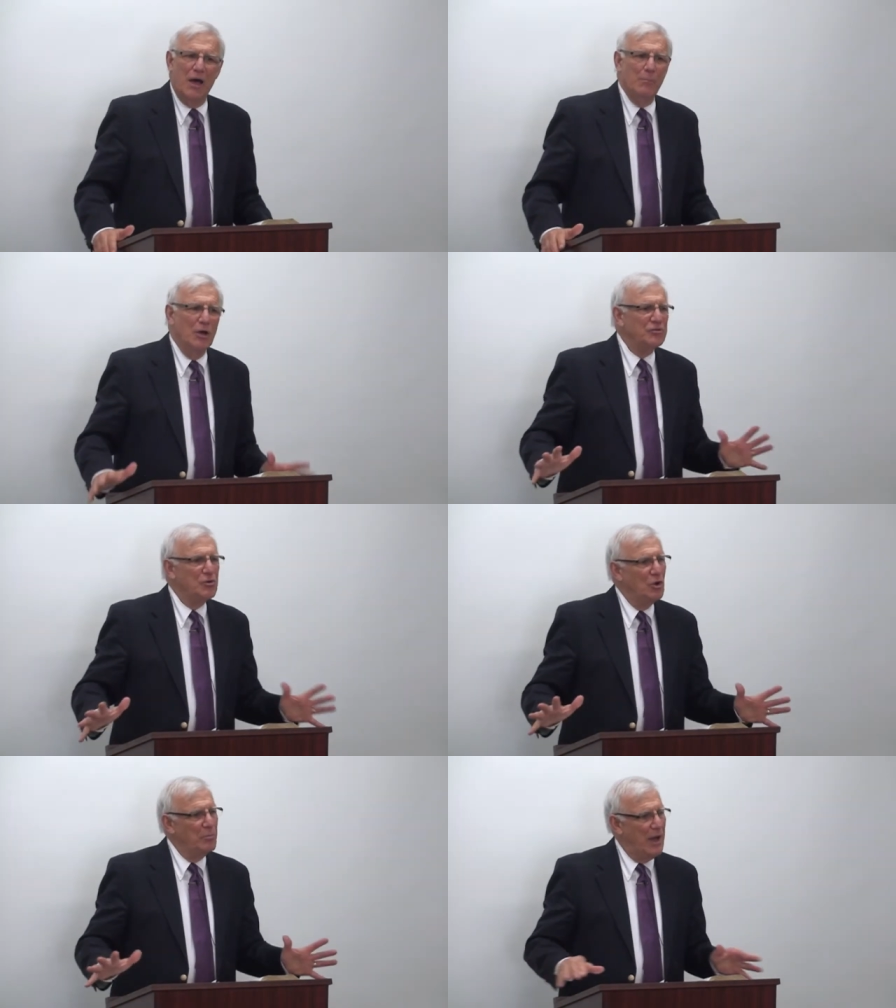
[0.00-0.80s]
I must
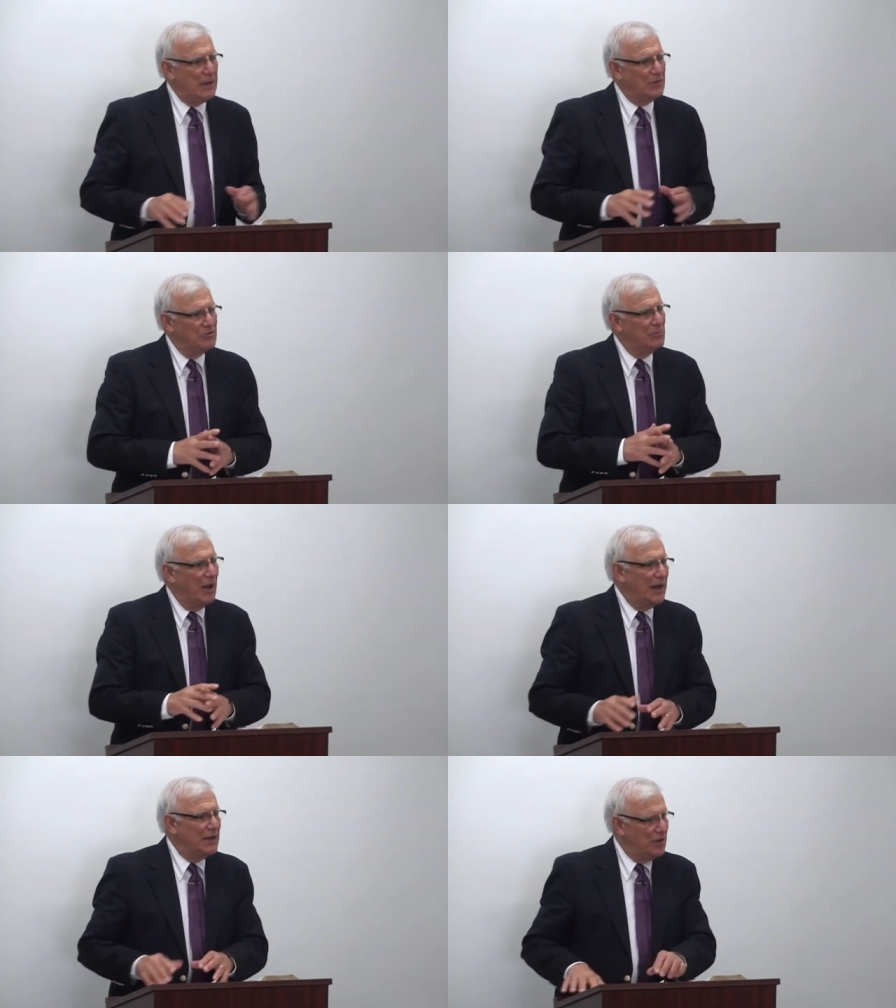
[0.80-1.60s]
go back to
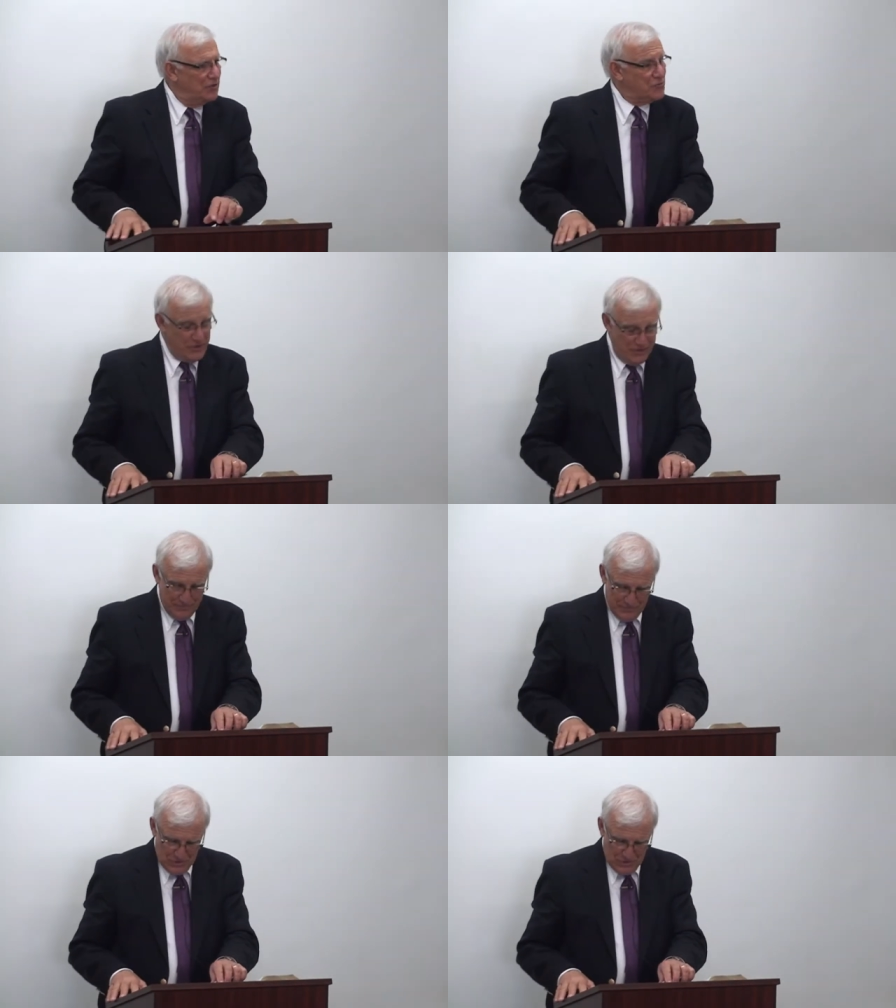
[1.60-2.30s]
my country.